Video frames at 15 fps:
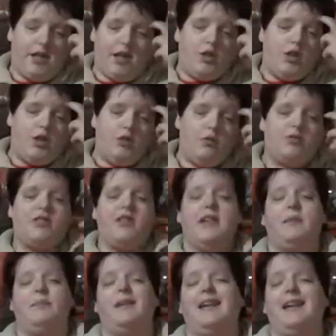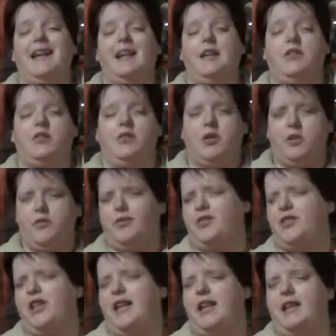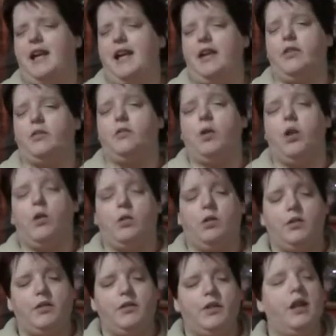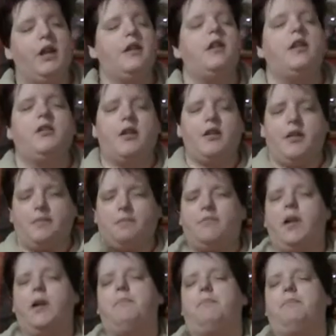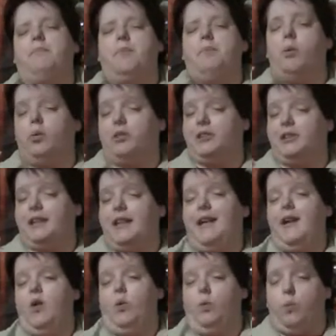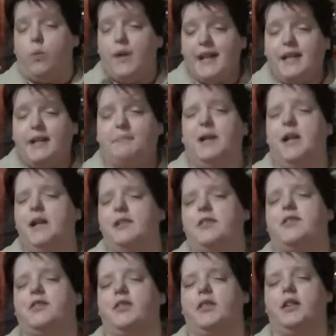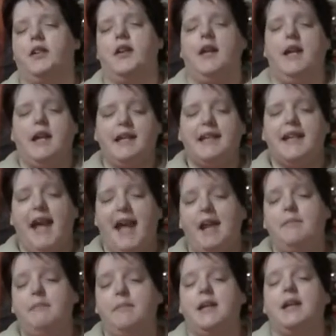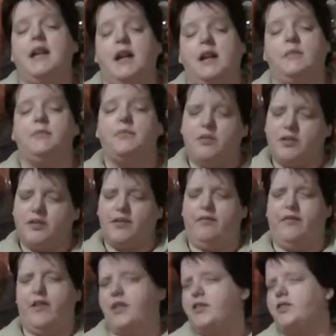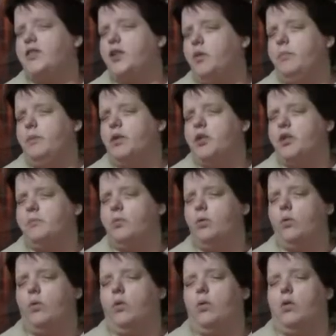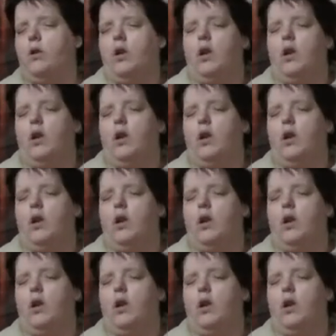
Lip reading: you see the beginnings. You see that a purportedly weak person can become something so much more.